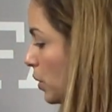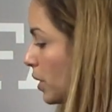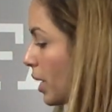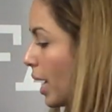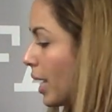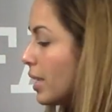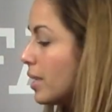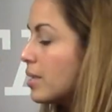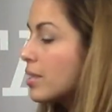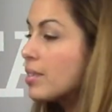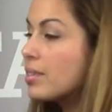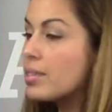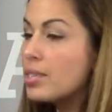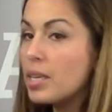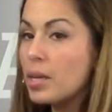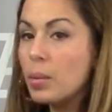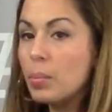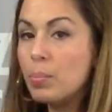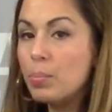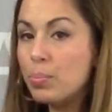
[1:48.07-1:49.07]
nice
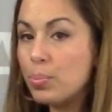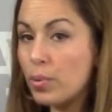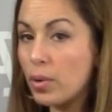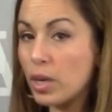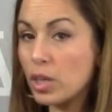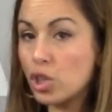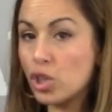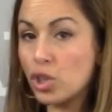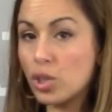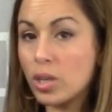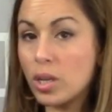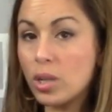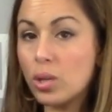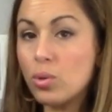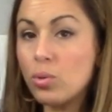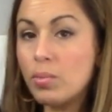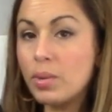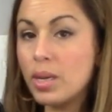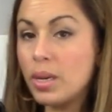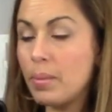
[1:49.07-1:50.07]
brushed
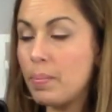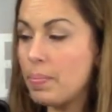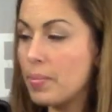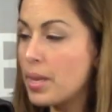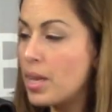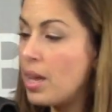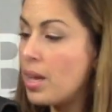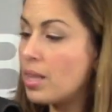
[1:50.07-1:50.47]
aluminum,